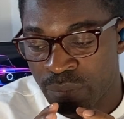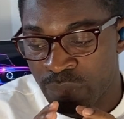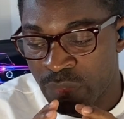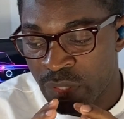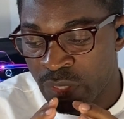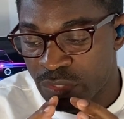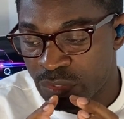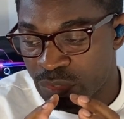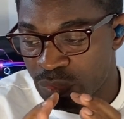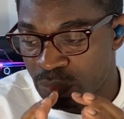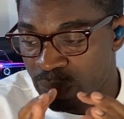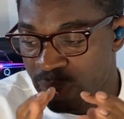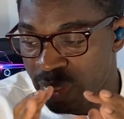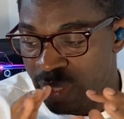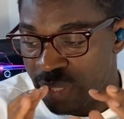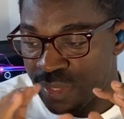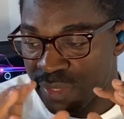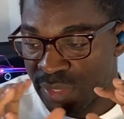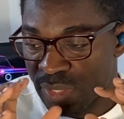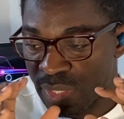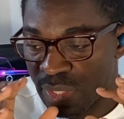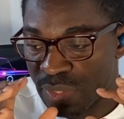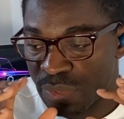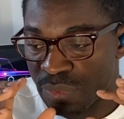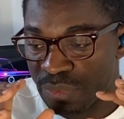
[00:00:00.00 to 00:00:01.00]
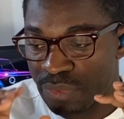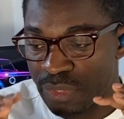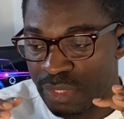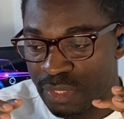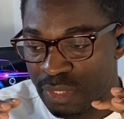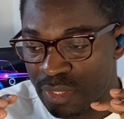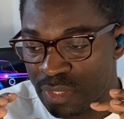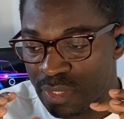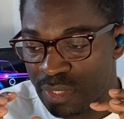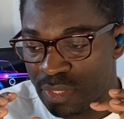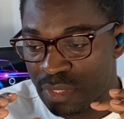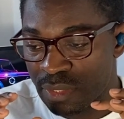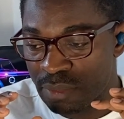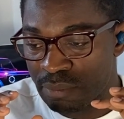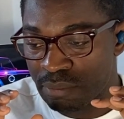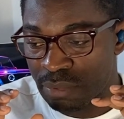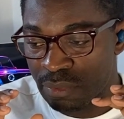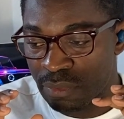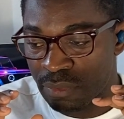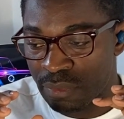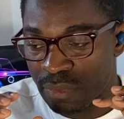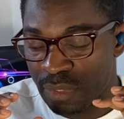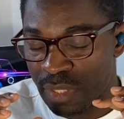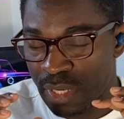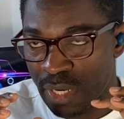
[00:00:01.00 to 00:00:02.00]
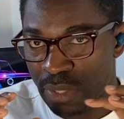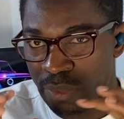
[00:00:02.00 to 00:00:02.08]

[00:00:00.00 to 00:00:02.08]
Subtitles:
So when I started reading this book, I